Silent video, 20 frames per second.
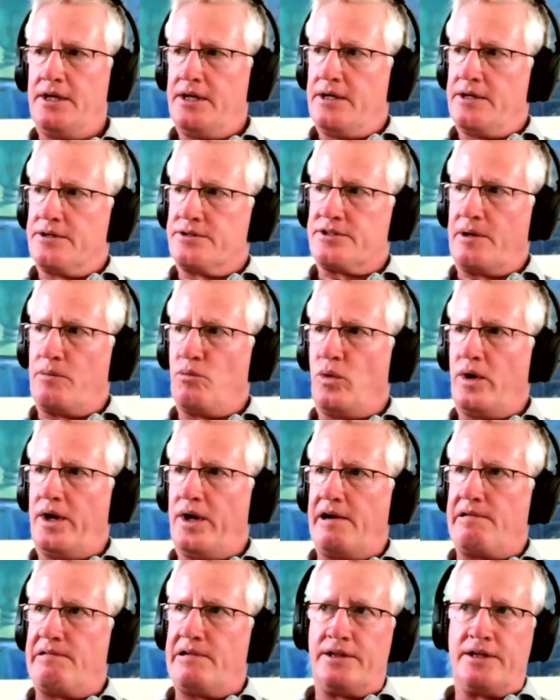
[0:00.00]

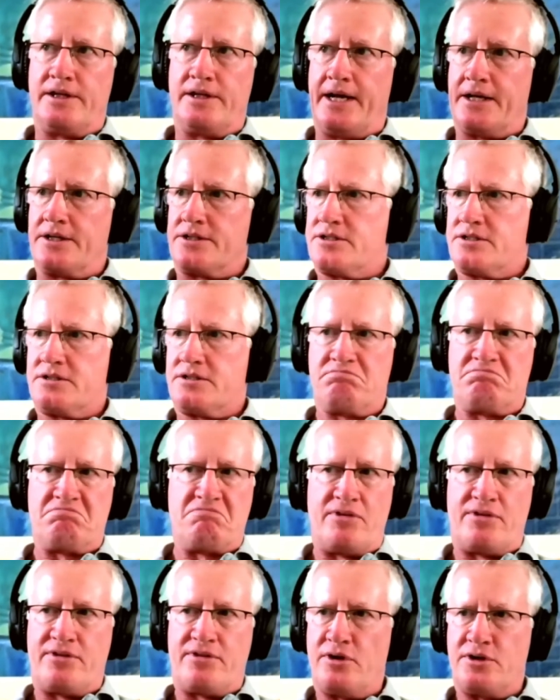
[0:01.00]
Somewhere in the next
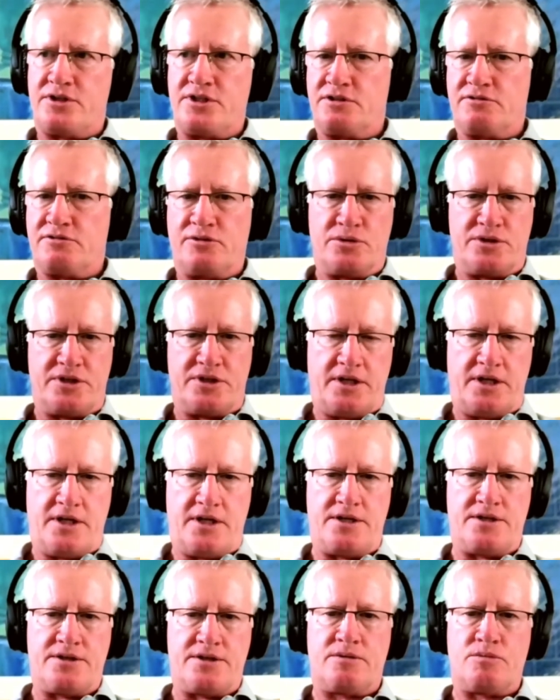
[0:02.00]
30 to 40
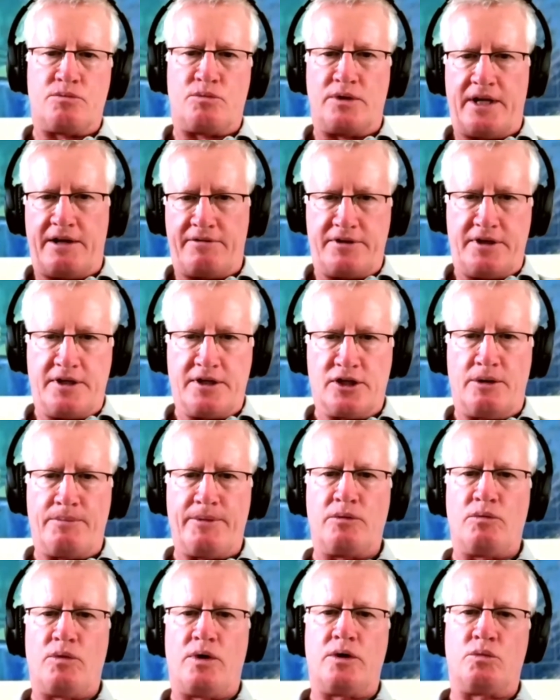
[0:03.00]
years, we'll have the economic
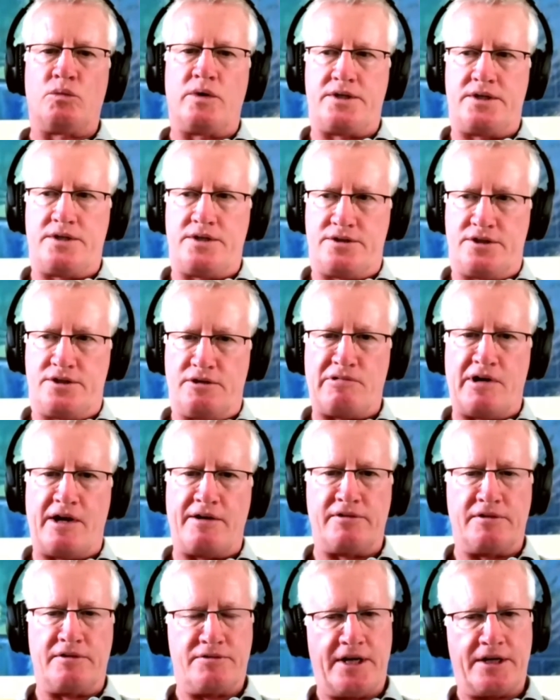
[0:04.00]
one, which is the arrival
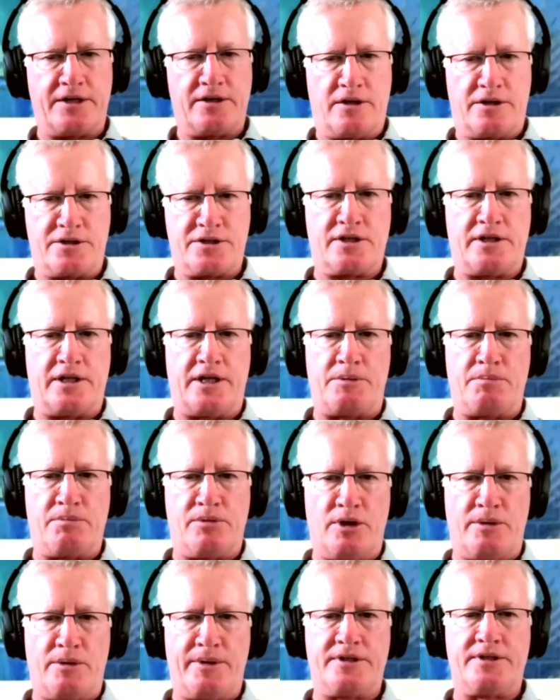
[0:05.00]
of technological unemployment.